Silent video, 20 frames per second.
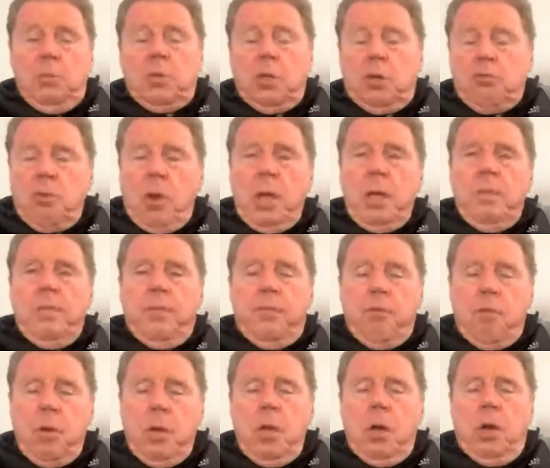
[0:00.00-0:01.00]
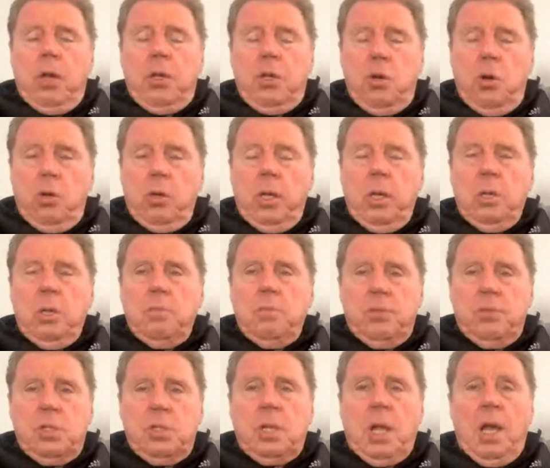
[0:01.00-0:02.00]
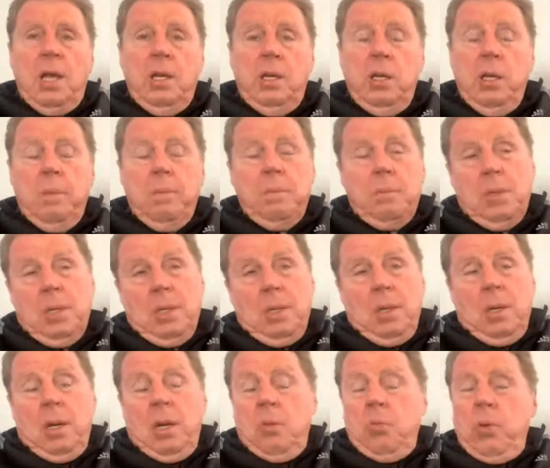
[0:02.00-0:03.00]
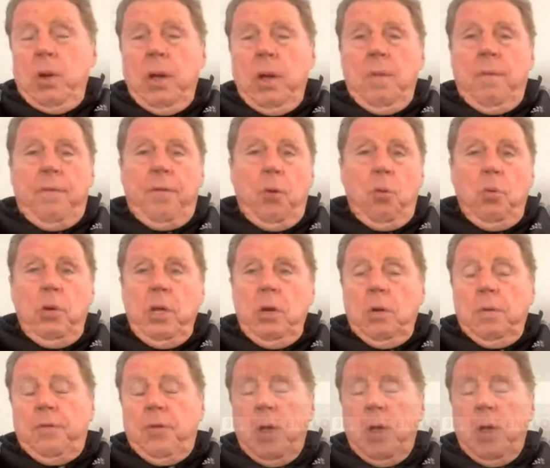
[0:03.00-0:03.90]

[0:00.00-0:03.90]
It was a great, very iconic stadium where 40-odd